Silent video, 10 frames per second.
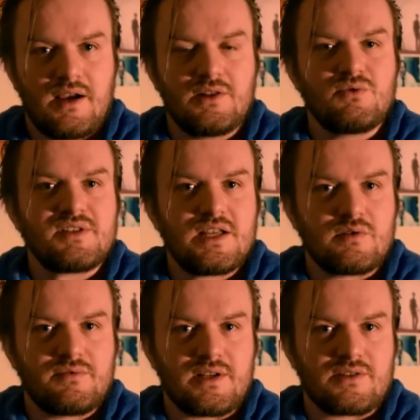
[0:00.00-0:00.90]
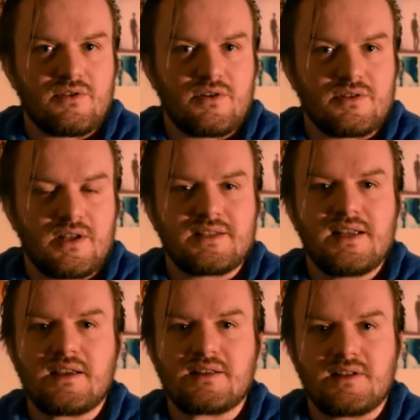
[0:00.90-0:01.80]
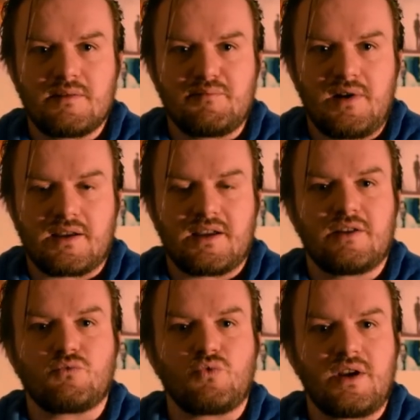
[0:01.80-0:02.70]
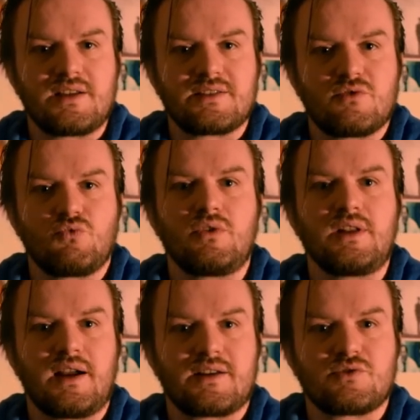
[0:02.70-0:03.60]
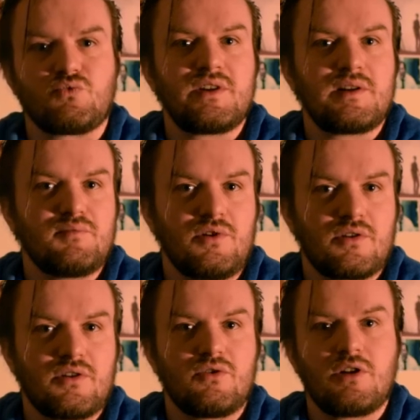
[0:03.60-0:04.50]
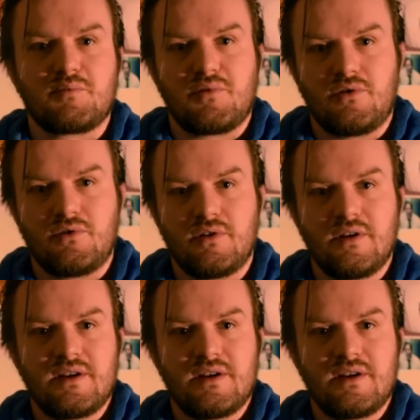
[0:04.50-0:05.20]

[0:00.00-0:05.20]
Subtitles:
And those days you feel exhausted, take a step back and rest, relax, read a book, go to the pool,